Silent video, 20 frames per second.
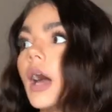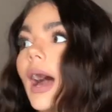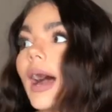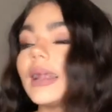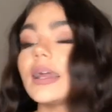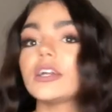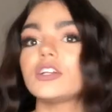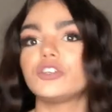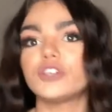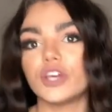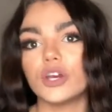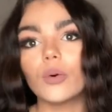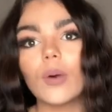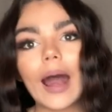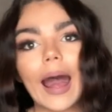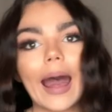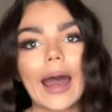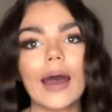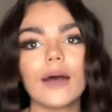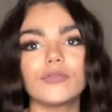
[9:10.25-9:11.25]
And I do
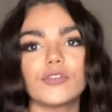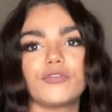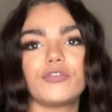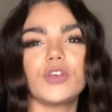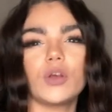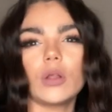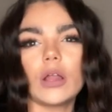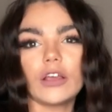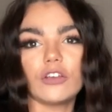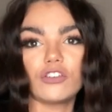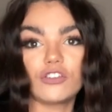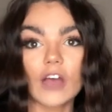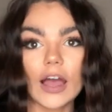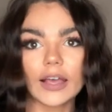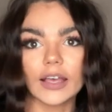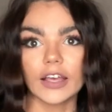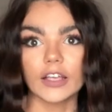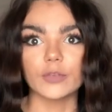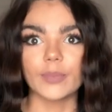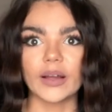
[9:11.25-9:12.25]
have a few like
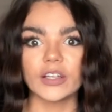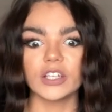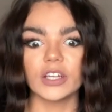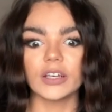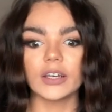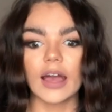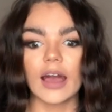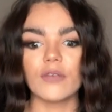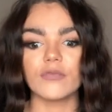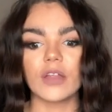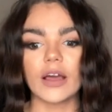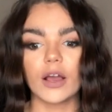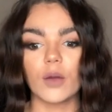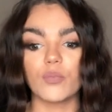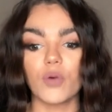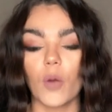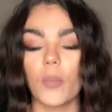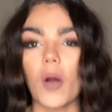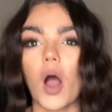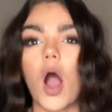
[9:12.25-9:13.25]
jackets, but I didn't have like a
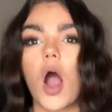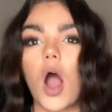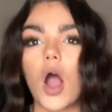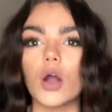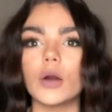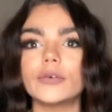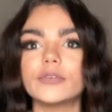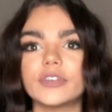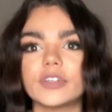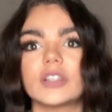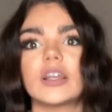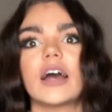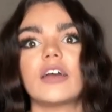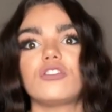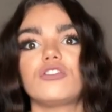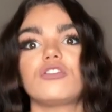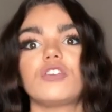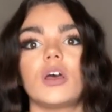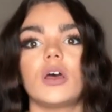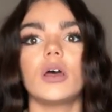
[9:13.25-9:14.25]
proper
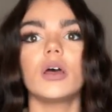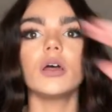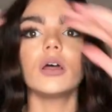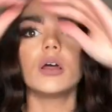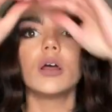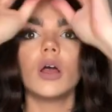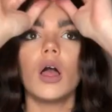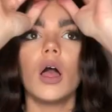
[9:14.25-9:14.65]
oversized shirt.